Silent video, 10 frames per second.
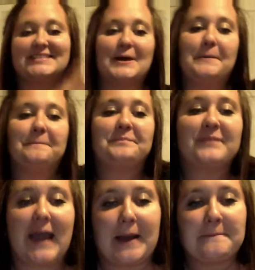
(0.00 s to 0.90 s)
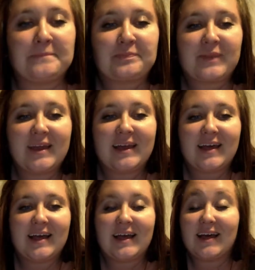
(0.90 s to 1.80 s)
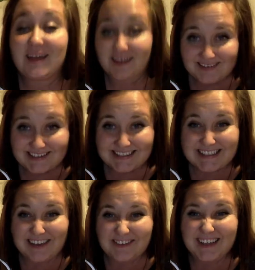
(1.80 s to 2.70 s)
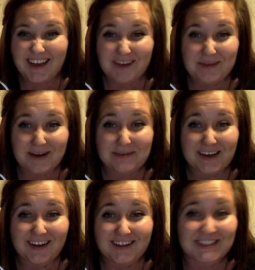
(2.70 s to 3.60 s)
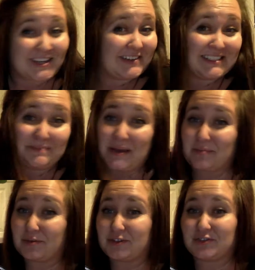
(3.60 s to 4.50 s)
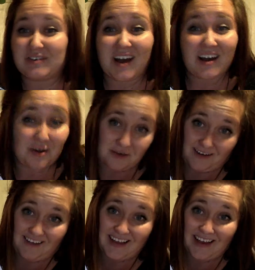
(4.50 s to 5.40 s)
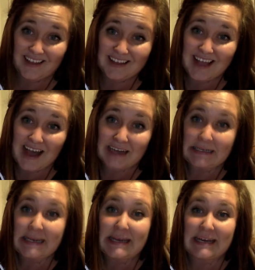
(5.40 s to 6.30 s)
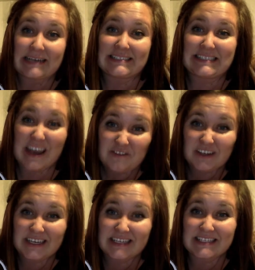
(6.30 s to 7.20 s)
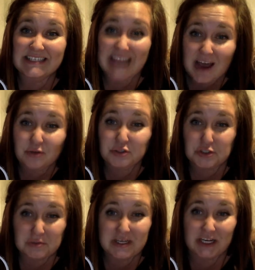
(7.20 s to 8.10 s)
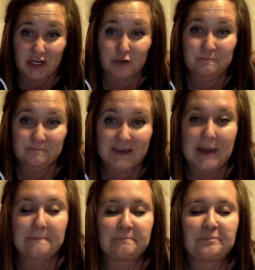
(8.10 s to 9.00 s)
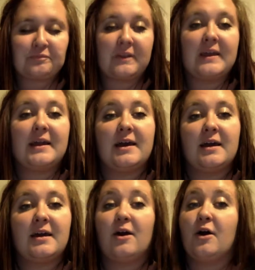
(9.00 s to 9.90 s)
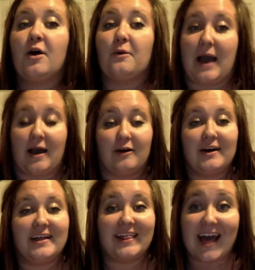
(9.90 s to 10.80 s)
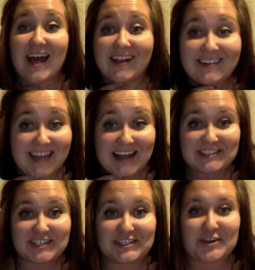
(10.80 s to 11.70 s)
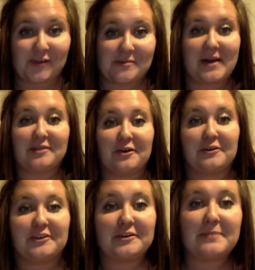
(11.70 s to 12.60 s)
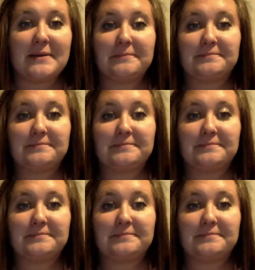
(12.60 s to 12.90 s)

is. Okay, definitely onomatopoeia also, because people do not go around yelling that. It is definitely a sound you hear. Okay, wow, that took a toll on my throat a little bit.